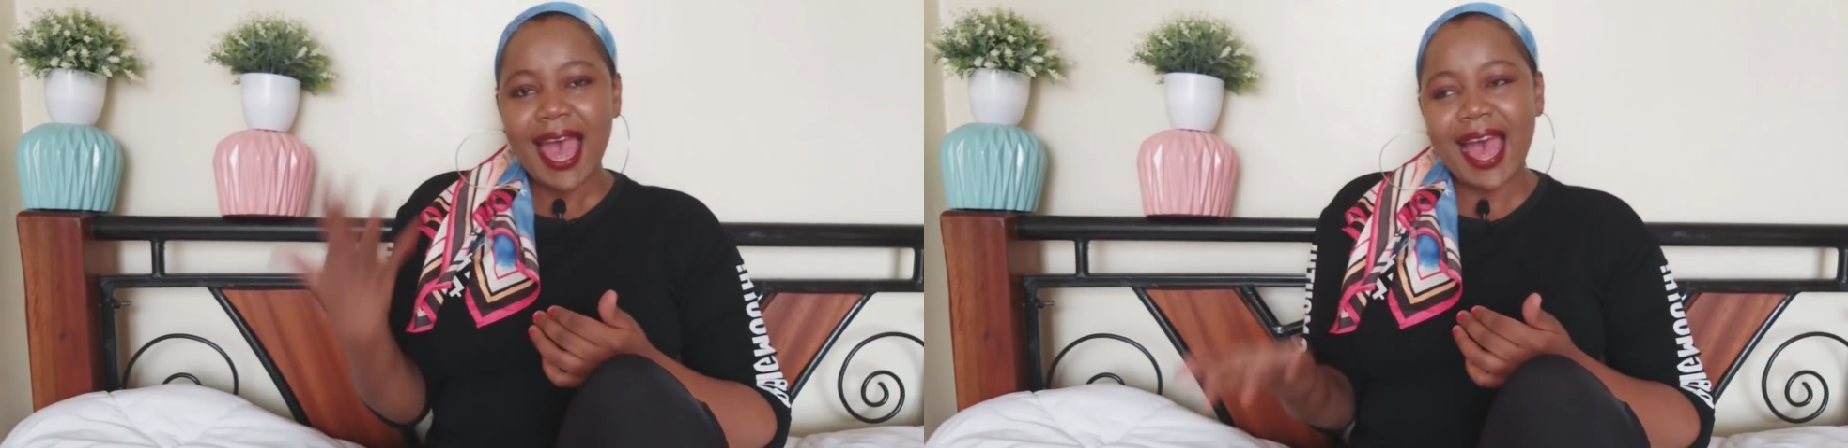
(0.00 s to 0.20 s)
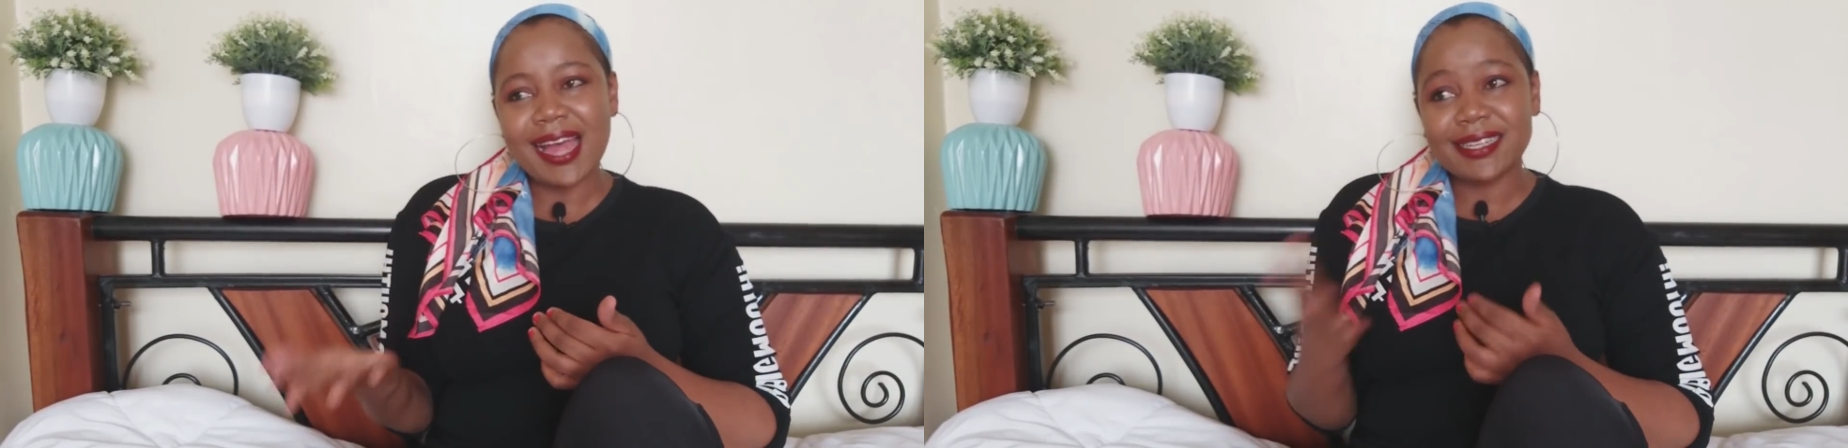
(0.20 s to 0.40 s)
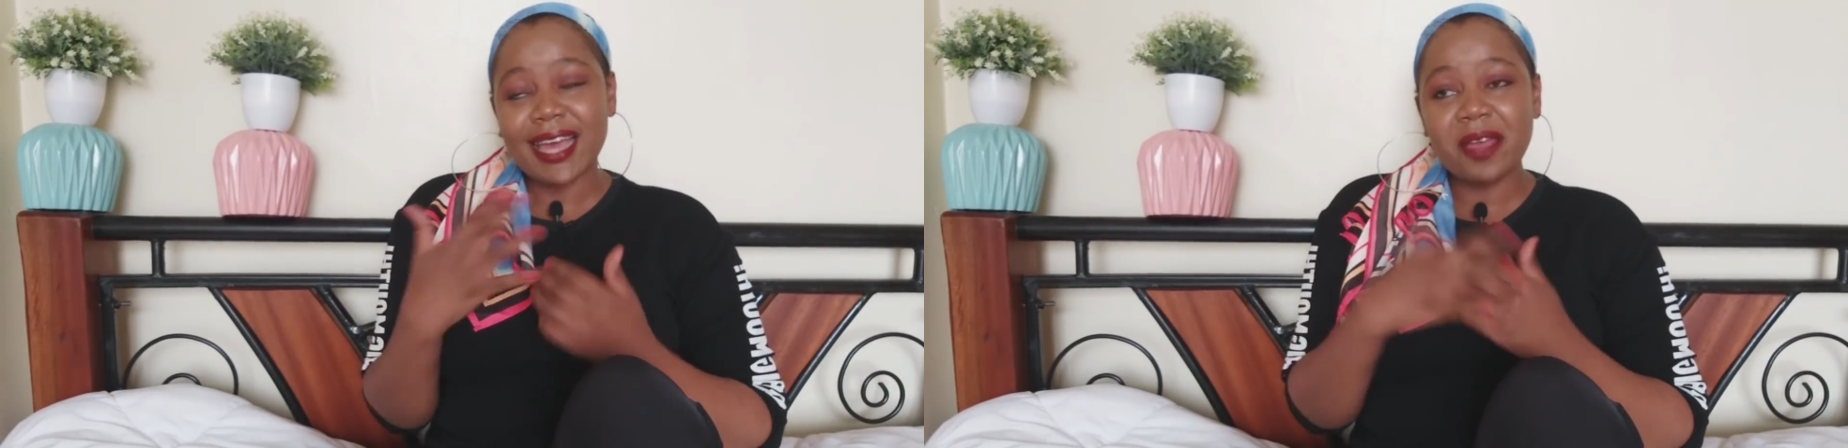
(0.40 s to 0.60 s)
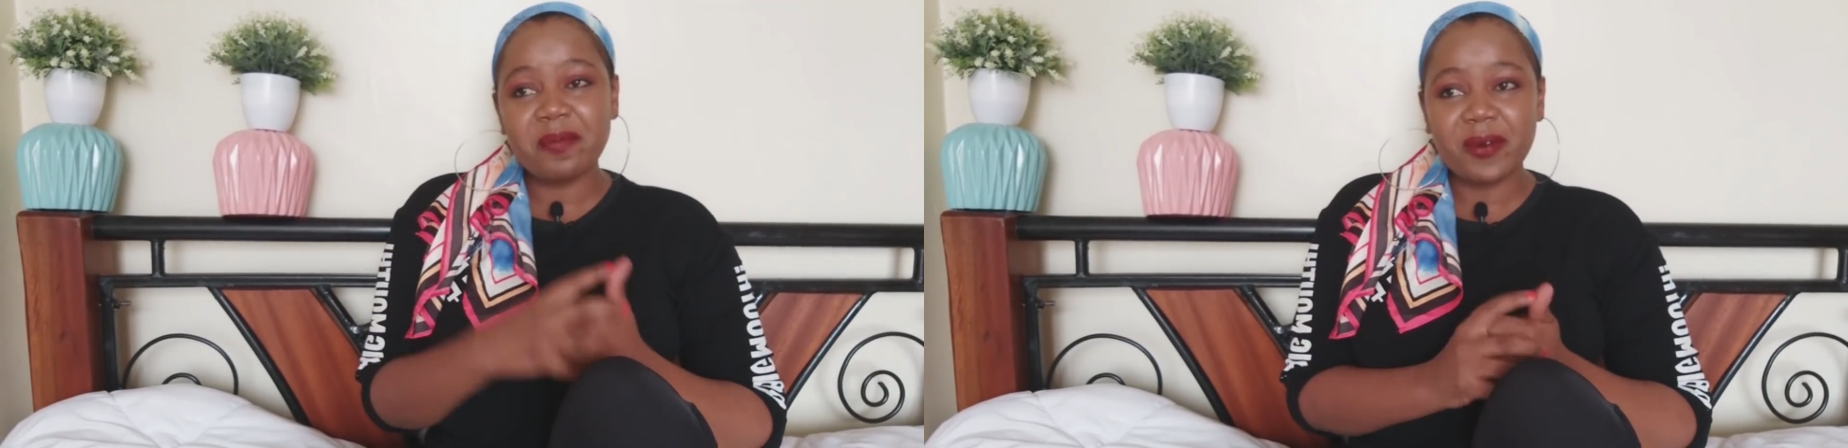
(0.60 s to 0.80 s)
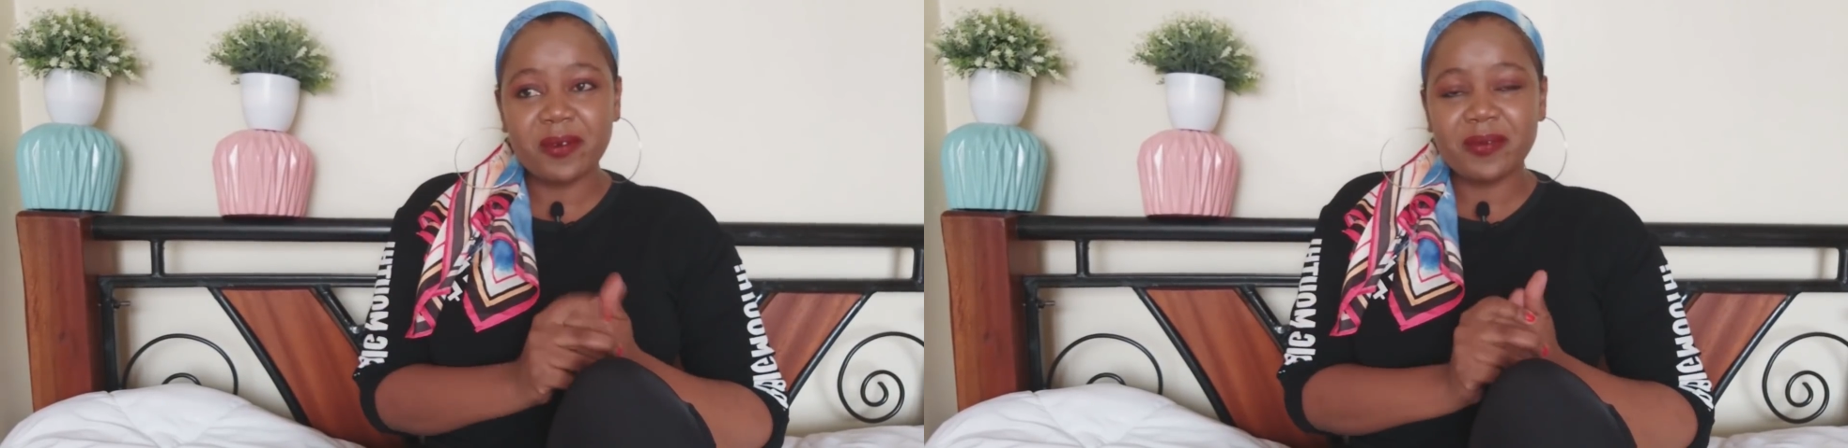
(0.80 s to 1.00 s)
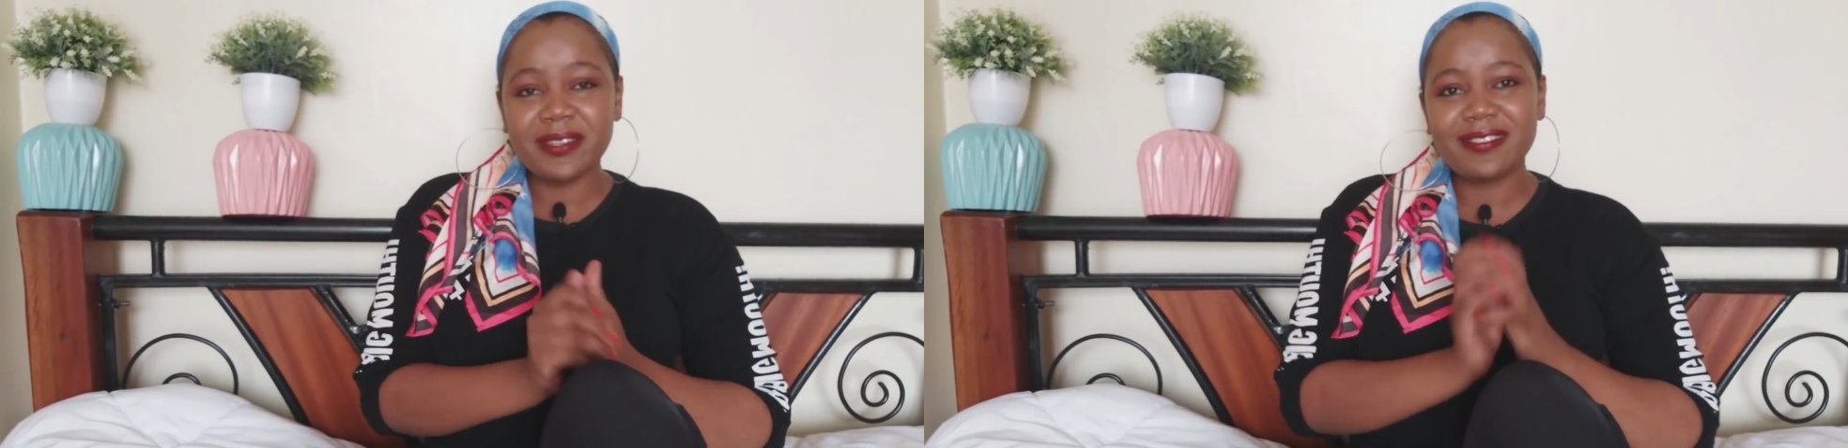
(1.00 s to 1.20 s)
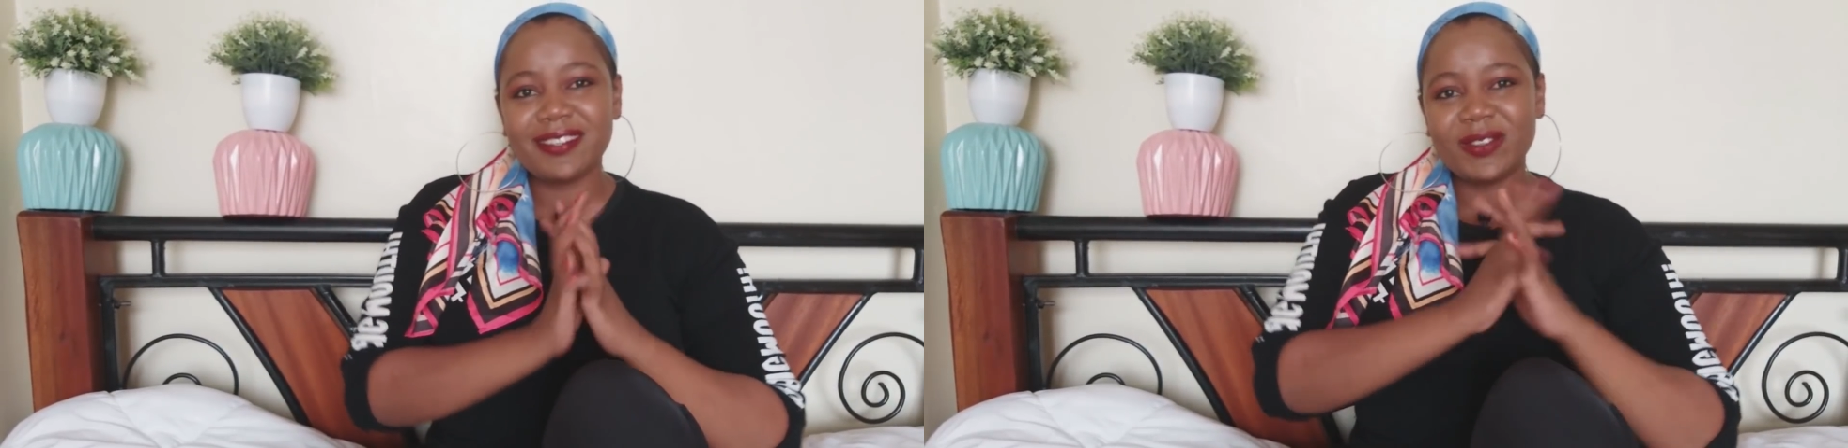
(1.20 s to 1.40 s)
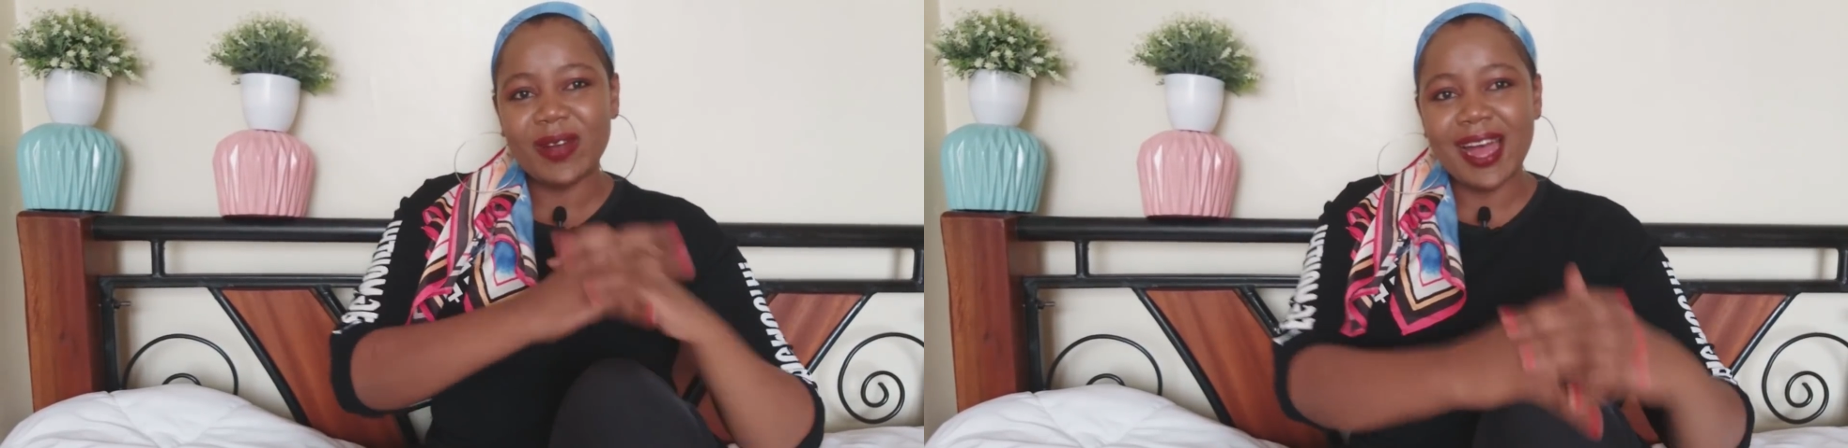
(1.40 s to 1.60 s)
And I
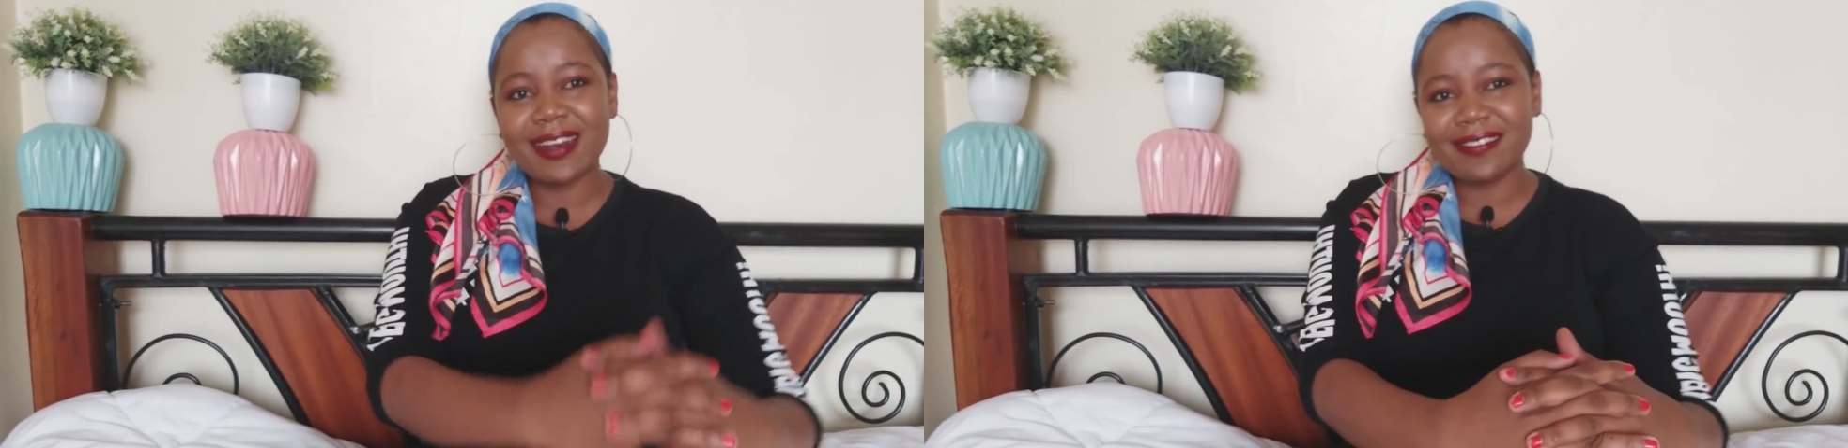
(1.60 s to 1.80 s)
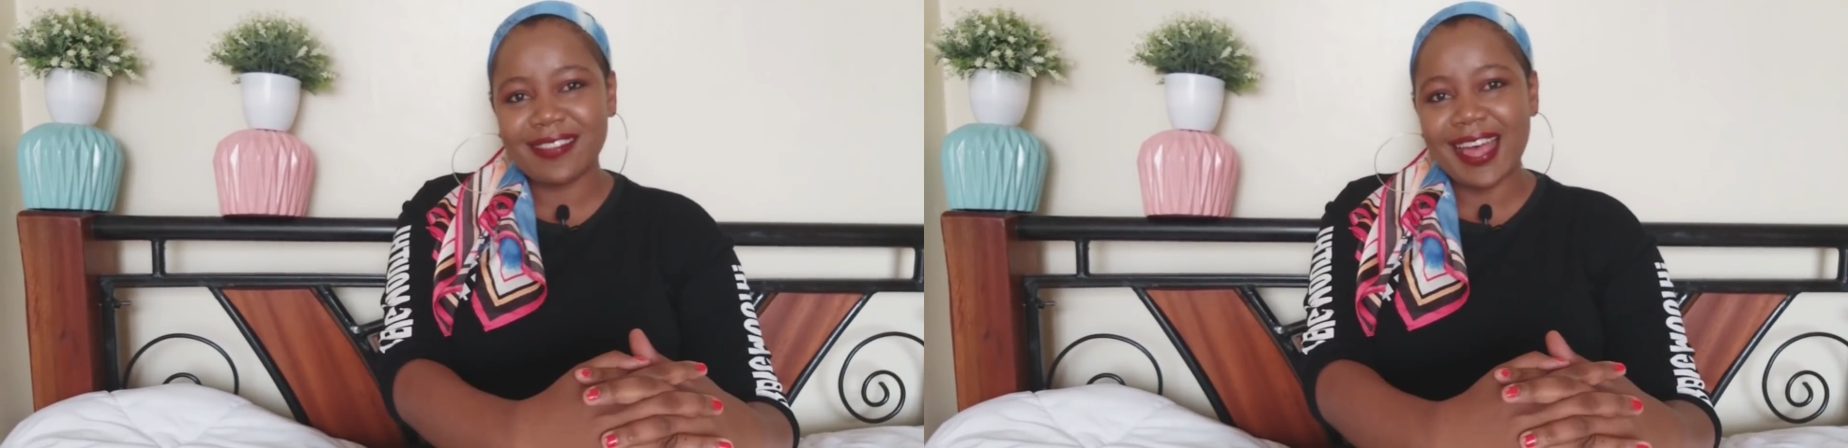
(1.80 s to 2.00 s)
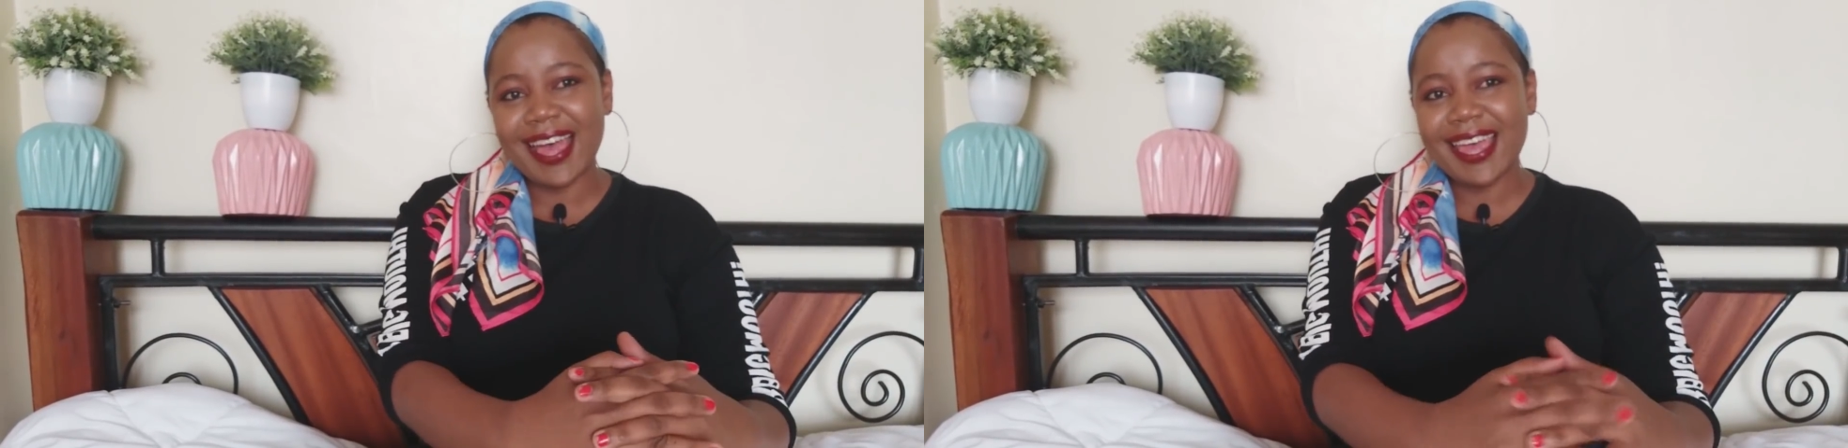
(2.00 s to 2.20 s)
promised to answer.